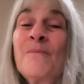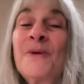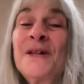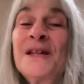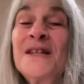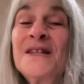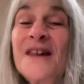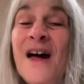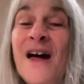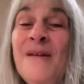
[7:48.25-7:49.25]
but in
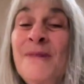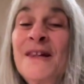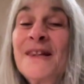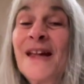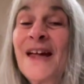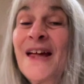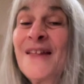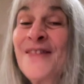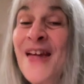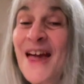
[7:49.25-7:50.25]
timing
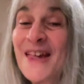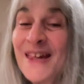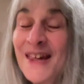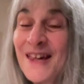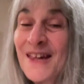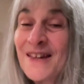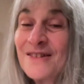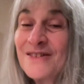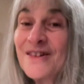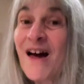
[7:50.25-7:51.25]
that
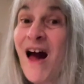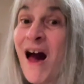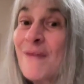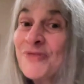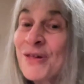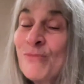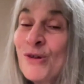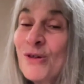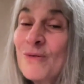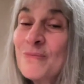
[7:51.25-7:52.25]
is optimal